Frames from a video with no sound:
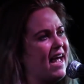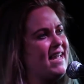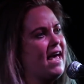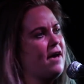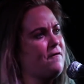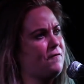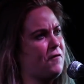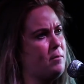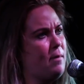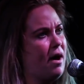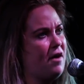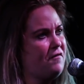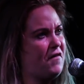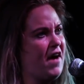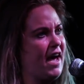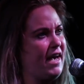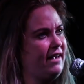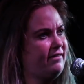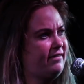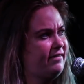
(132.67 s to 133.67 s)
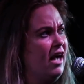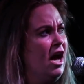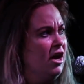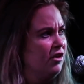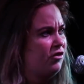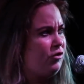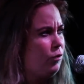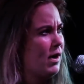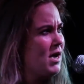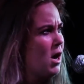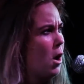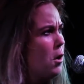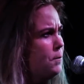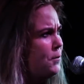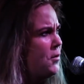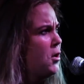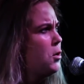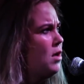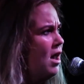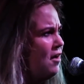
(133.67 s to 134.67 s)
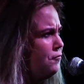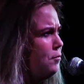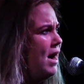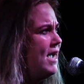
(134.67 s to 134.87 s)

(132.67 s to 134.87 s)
get from our face. So I hope you love